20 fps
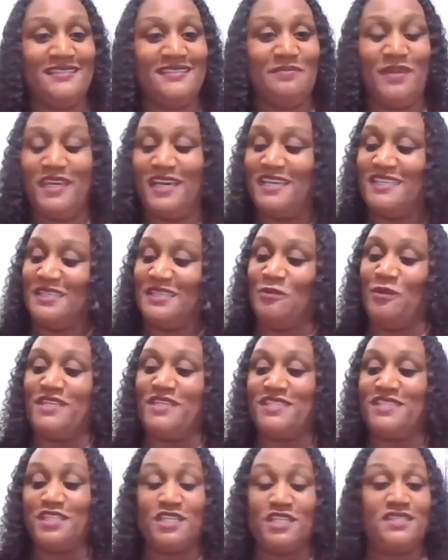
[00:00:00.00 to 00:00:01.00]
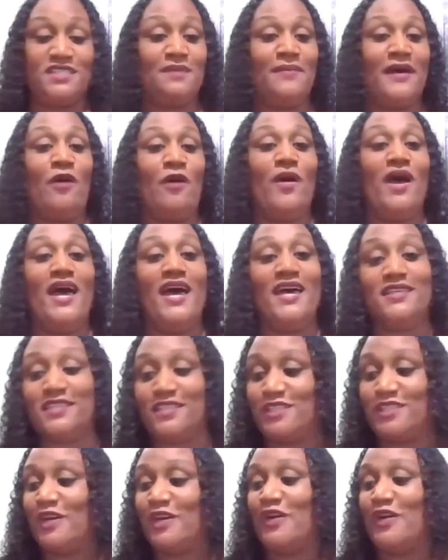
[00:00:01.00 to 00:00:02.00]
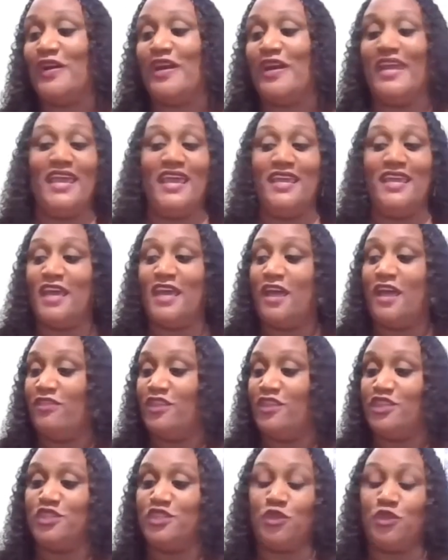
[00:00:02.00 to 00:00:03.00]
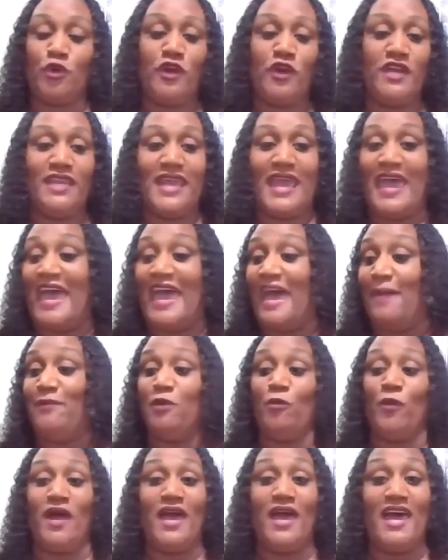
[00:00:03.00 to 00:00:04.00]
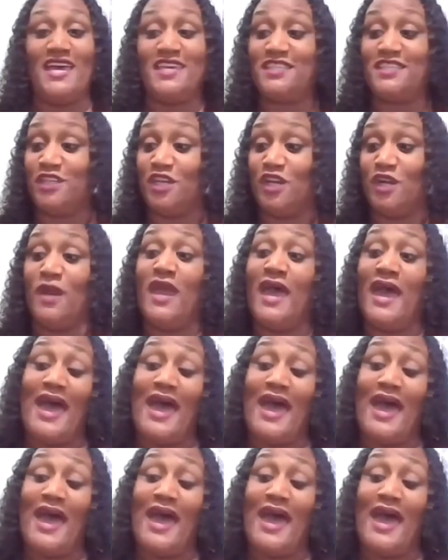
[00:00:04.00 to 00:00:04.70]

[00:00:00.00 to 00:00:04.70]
because it wasn't just about Esther and the story that happened with Esther.